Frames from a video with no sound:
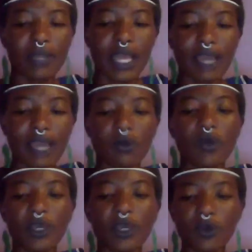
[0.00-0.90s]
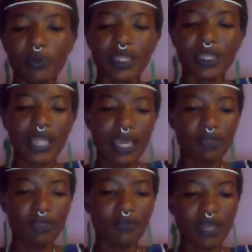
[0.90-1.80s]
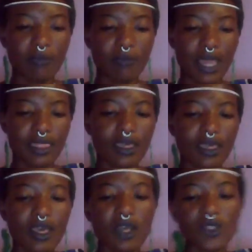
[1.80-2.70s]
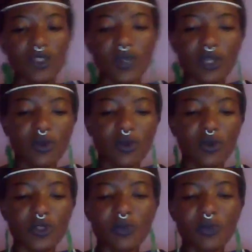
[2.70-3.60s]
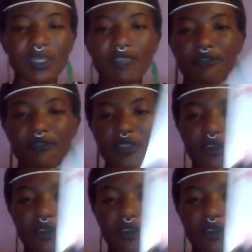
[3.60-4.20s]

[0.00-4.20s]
number 9, or it could be the 9th of that month. So it could also be the